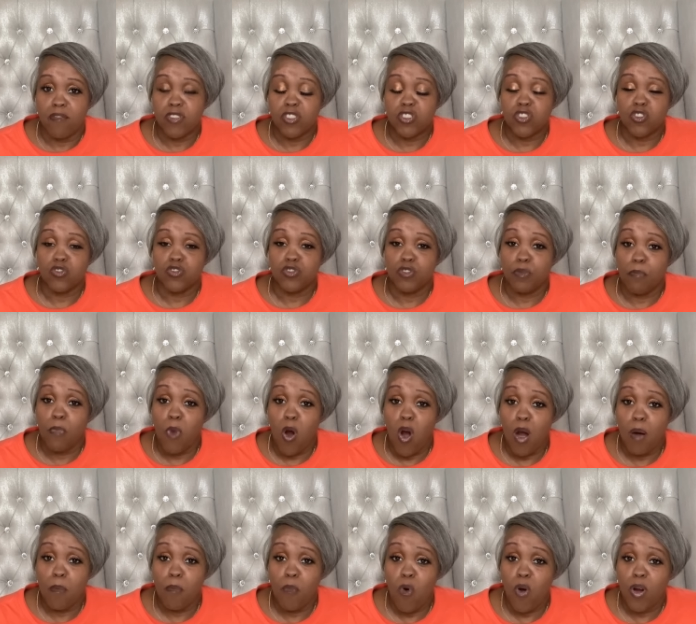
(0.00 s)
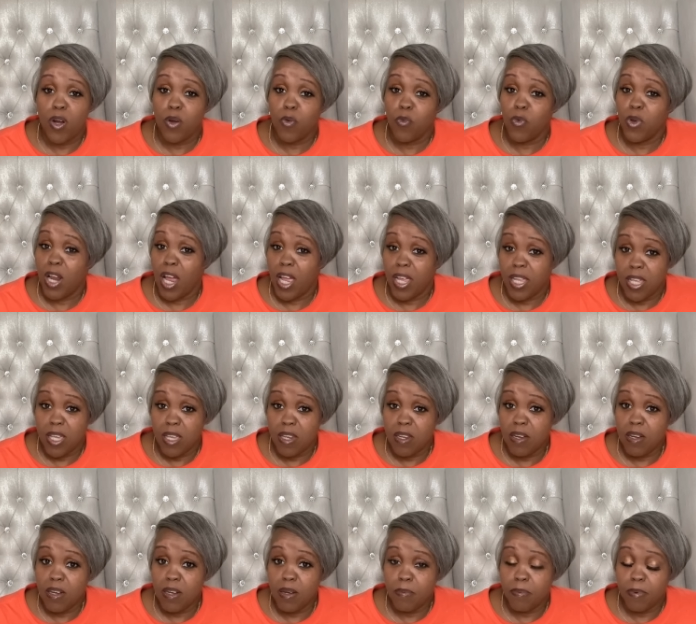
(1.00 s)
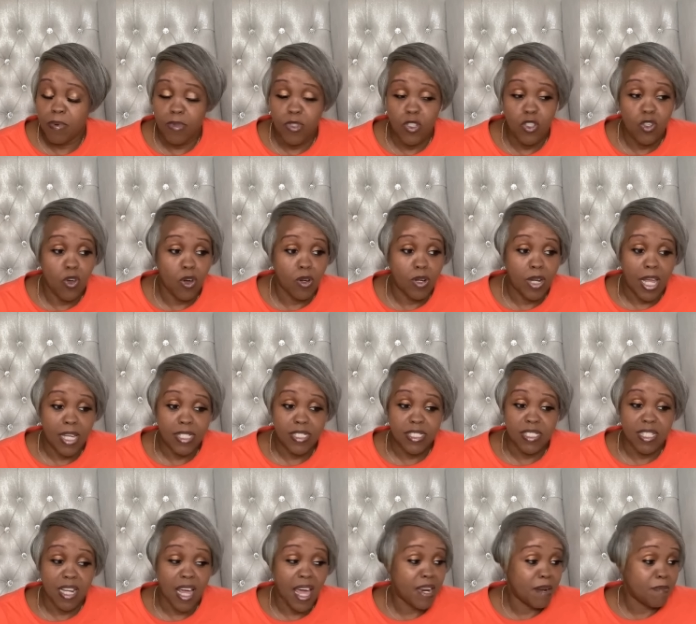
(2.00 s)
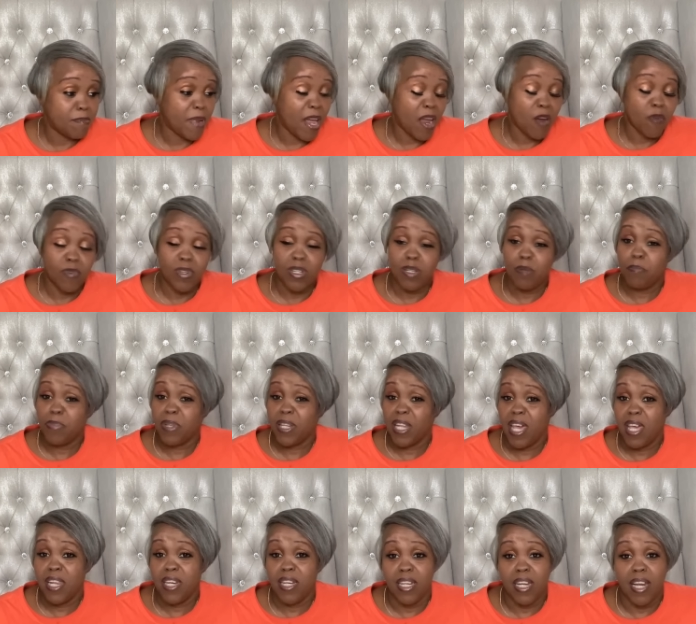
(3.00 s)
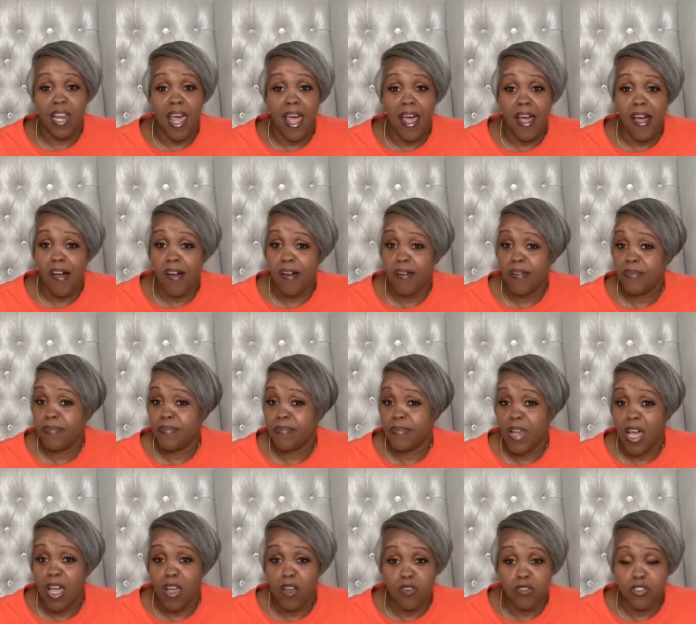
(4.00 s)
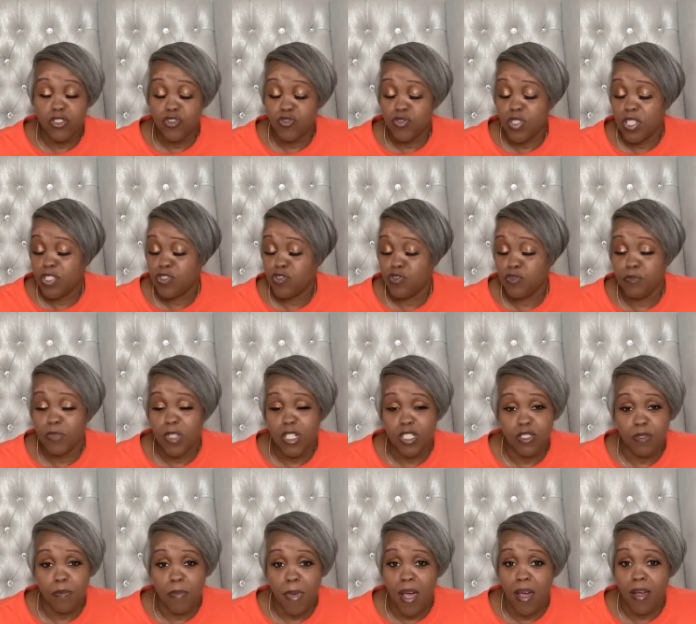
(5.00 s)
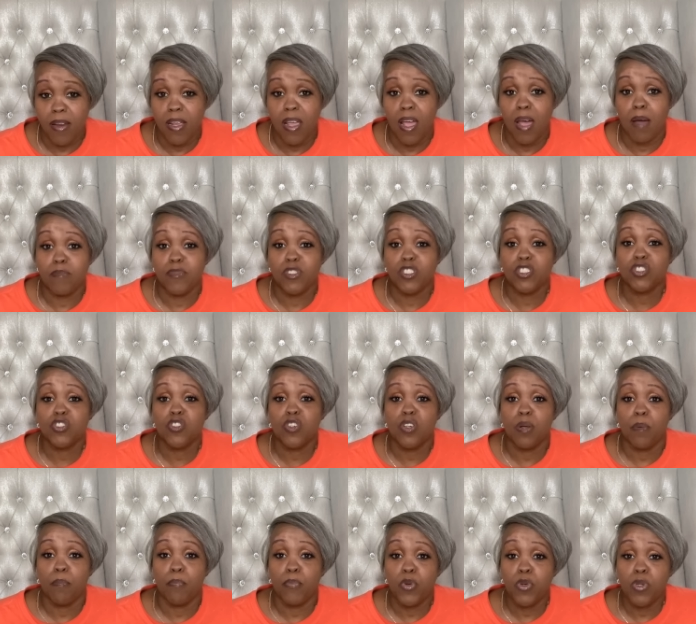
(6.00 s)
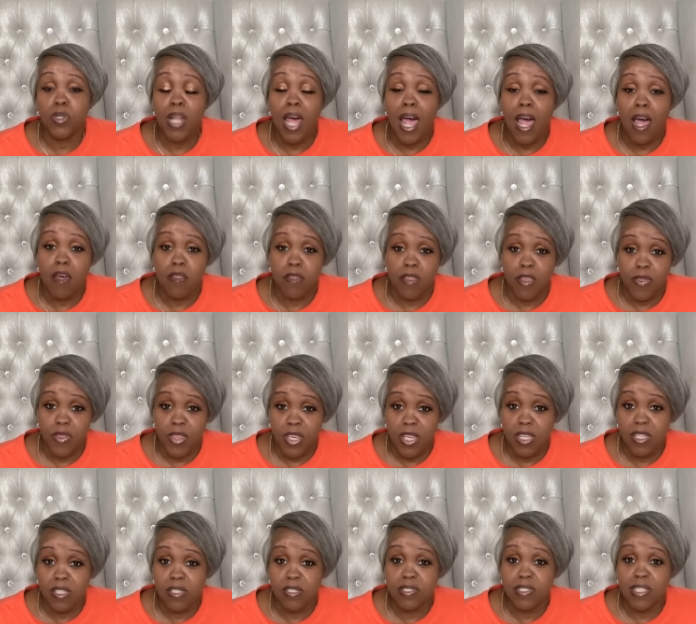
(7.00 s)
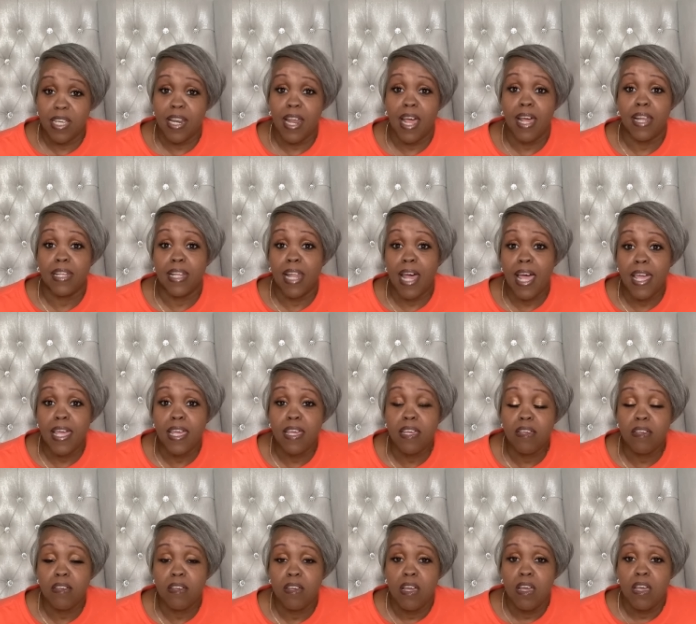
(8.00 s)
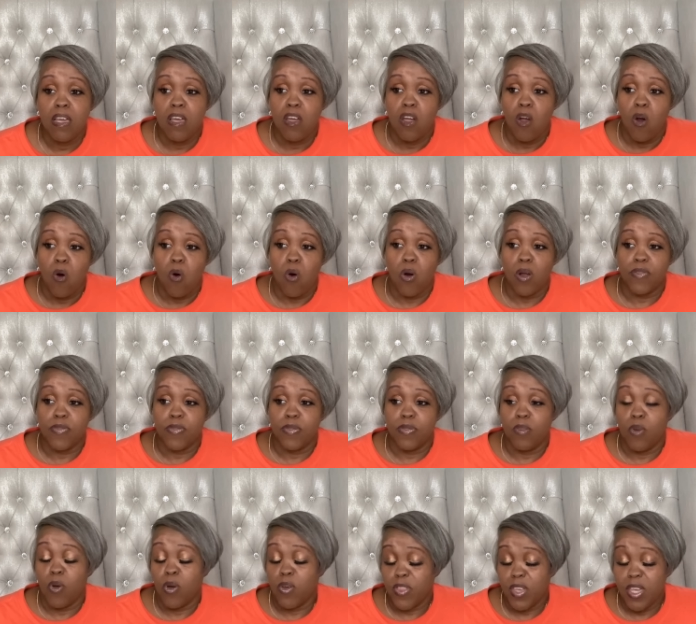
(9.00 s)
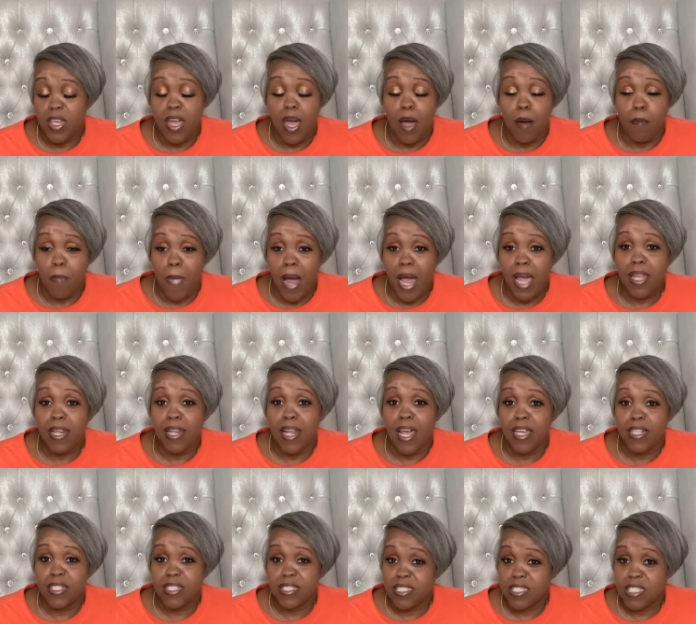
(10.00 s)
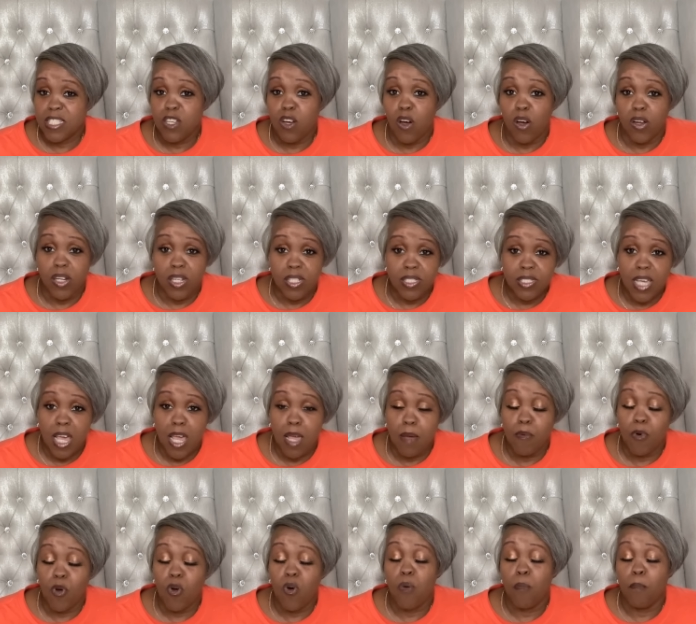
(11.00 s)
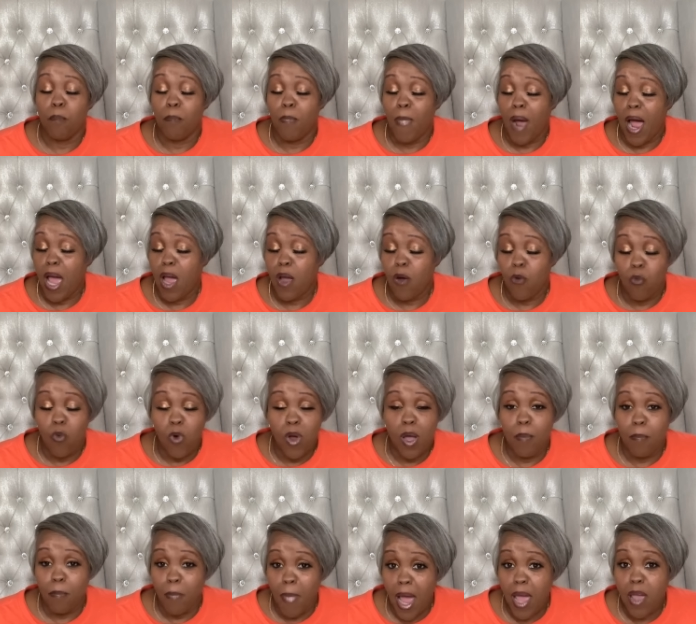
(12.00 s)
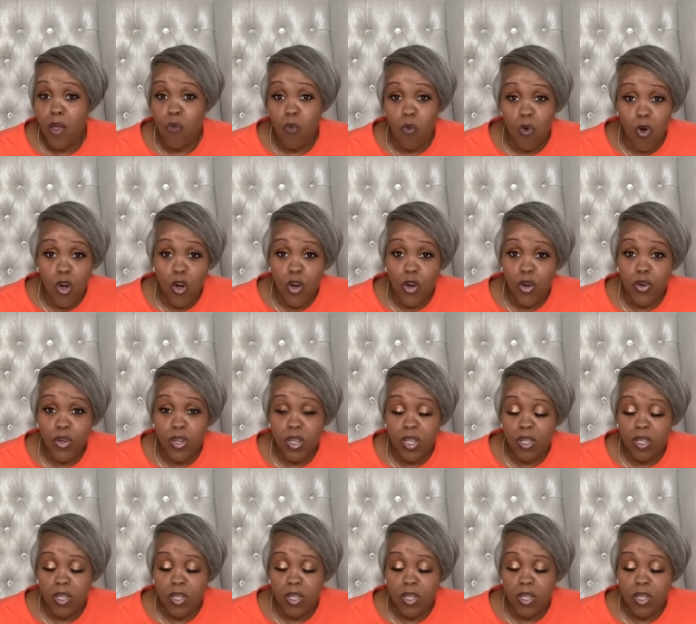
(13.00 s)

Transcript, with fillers: And so tomorrow morning when I get up, you know, like tonight, I'm not really planning it out, not gonna stress too much about it. I'm just gonna pull out the things that I like or, or think I might like to see on the table, what might work.